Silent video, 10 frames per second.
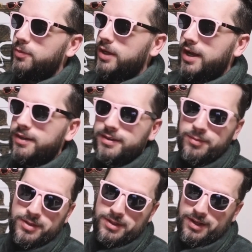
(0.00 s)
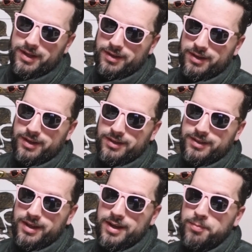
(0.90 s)
we got into some shenanigans,
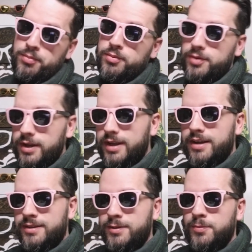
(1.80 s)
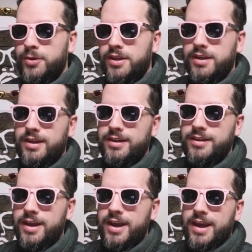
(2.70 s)
had a pretty awesome weekend,
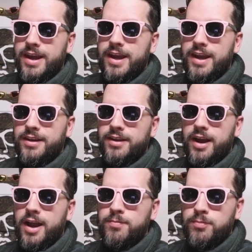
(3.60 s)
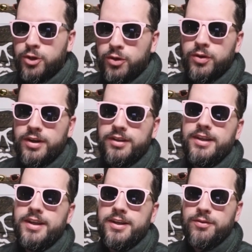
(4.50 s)
and I'm
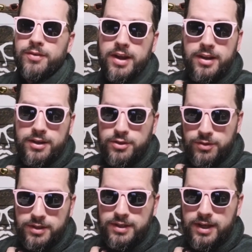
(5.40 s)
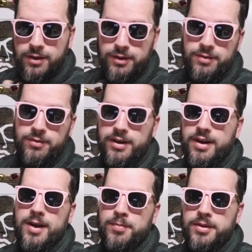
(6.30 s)
currently getting ready, as you can tell, getting ready to
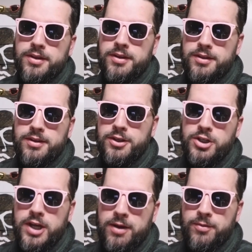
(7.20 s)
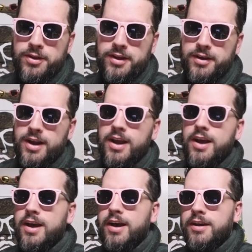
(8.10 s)
hop in the, the shower there,
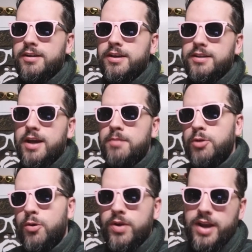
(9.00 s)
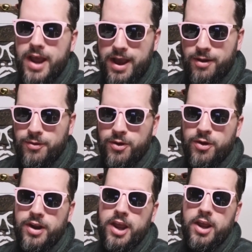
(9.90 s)
because uh, I'm going out
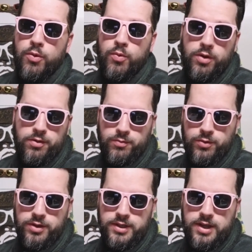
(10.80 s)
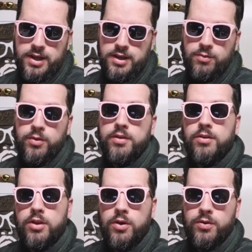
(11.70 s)
on a one on one date with
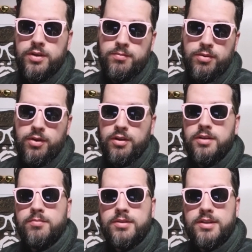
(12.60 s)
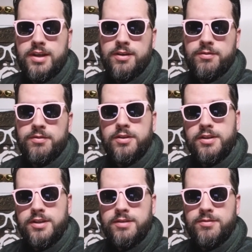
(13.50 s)
Logan Paul himself
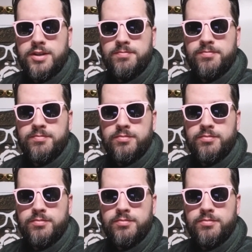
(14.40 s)
this evening.